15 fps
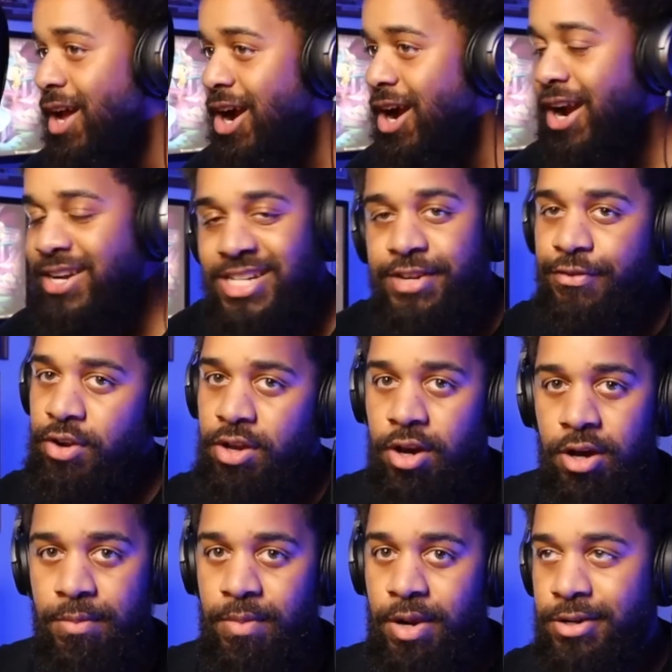right, just for
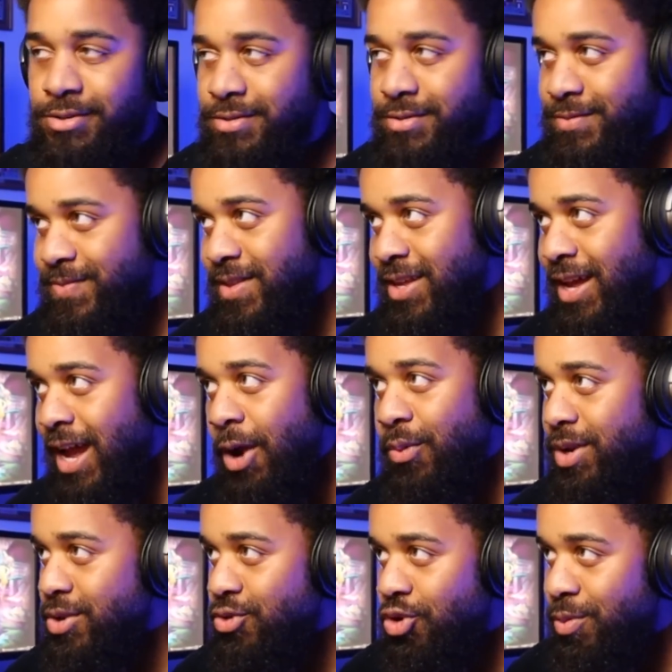y'all, bro. I
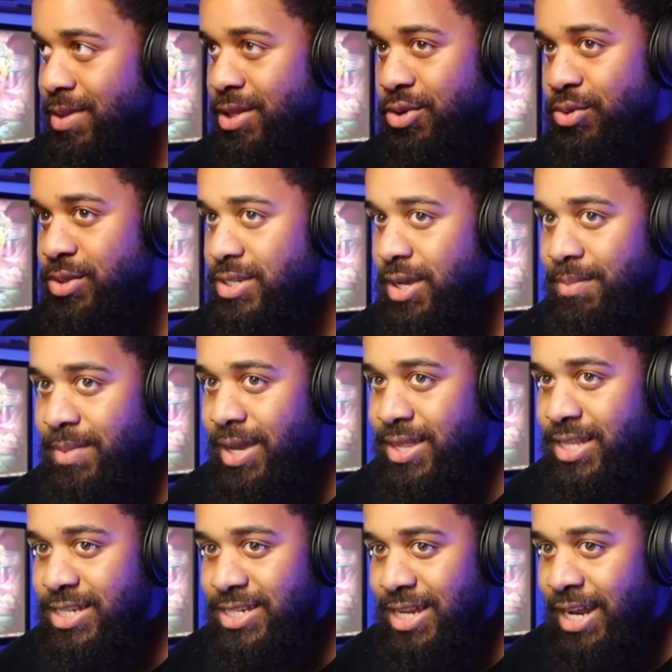wouldn't normally do something like
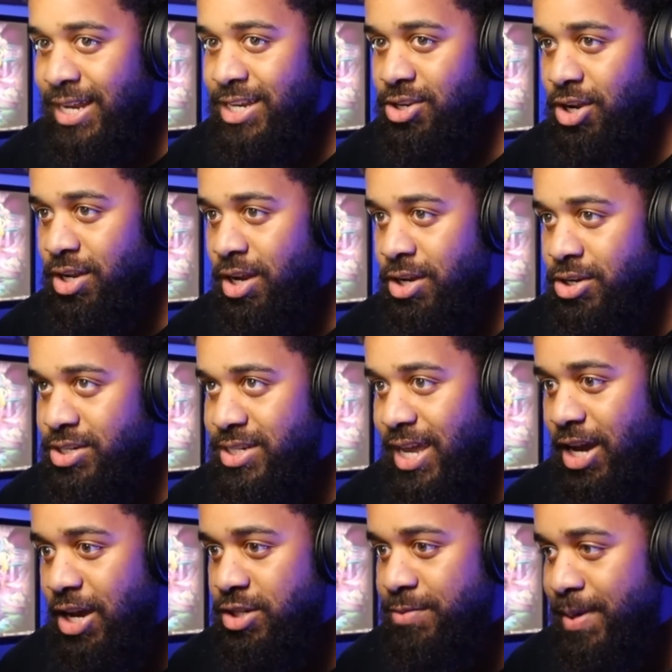this. I need y'all to understand
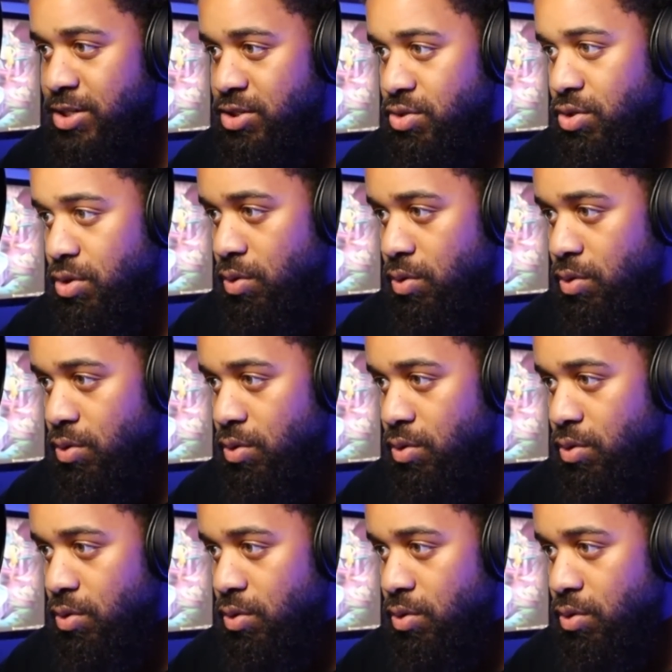how special you